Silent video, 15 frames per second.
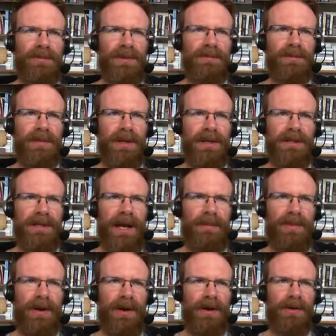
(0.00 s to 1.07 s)
uh, time
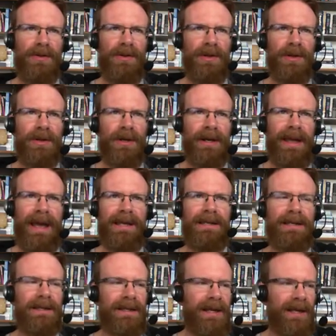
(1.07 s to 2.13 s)
period, the Akkadian
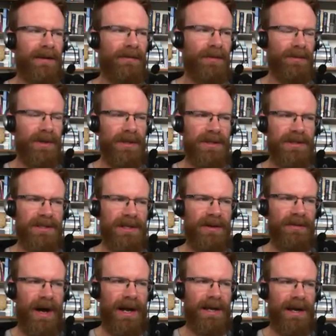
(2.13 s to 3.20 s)
king from the city of
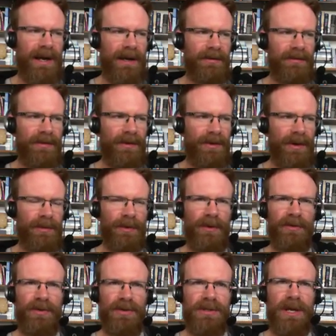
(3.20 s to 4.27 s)
Akkad, further up the
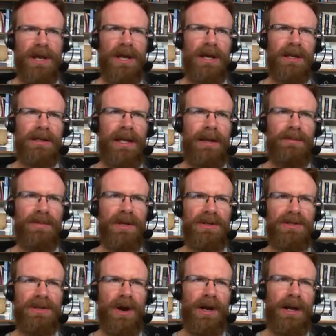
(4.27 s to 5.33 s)
rivers, named uh,
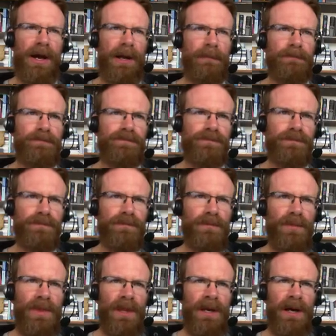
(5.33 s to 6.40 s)
Sargon,
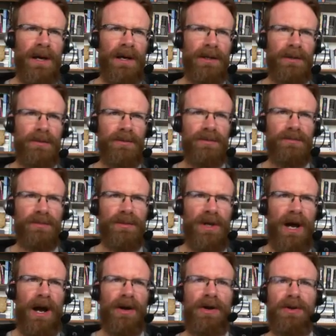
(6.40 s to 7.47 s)
uh,
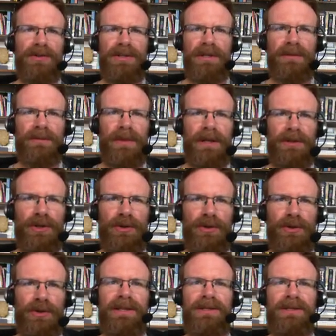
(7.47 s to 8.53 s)
conquers and, and
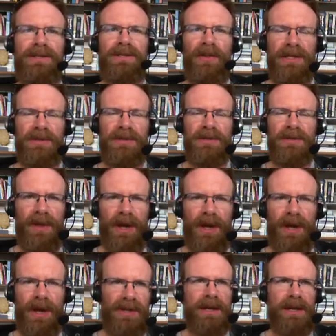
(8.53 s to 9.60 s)
unites all of Mesopotamia, all these
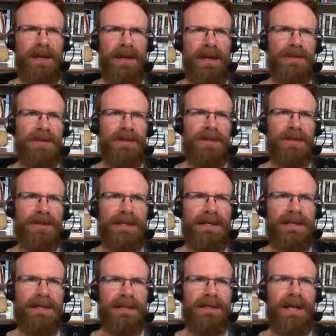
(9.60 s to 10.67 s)
separate city states.
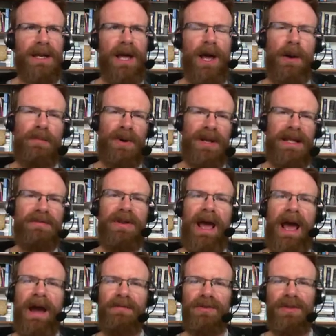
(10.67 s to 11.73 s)
But even after
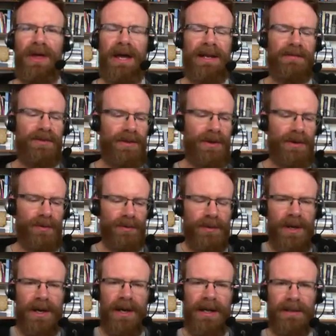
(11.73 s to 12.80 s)
that, even though uh,
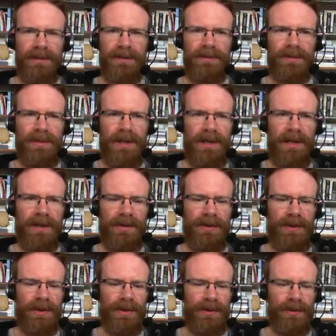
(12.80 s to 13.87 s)
the
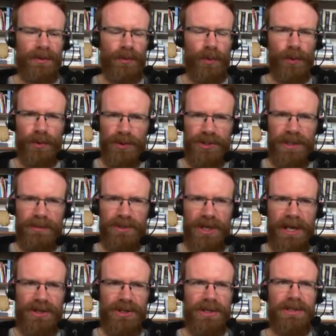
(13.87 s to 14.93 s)
the rulership
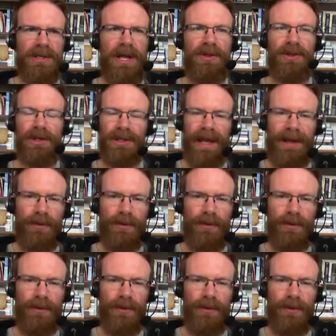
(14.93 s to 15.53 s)
changes, the language